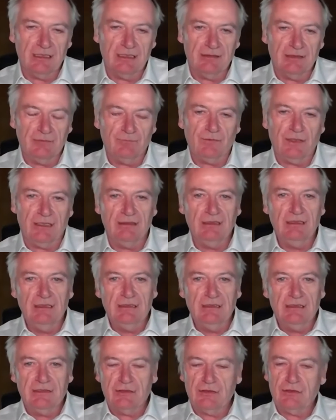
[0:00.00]
In fact,
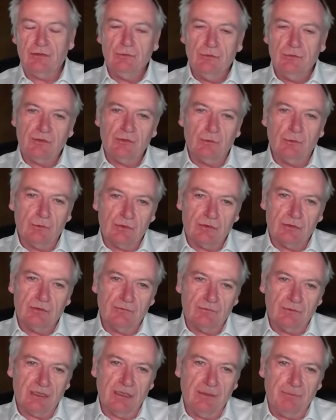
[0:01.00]
there's two sorts
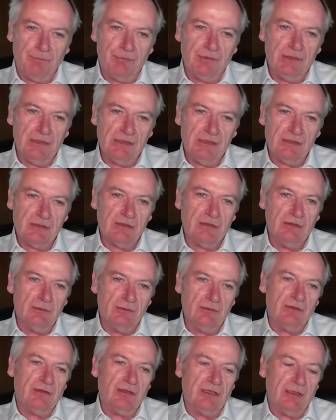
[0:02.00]
of companies: that
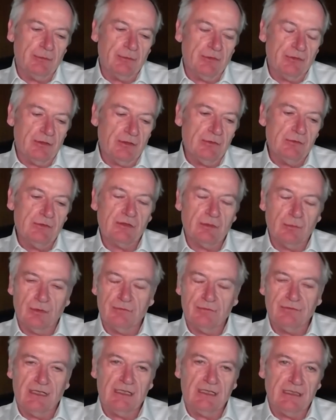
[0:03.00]
there were those that were
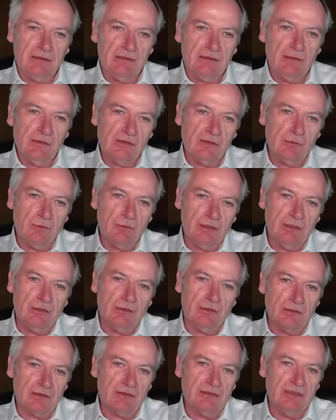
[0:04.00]
ready and those that were
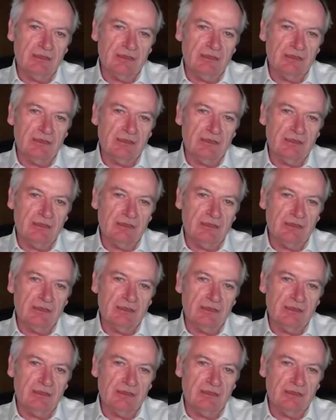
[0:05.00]
not.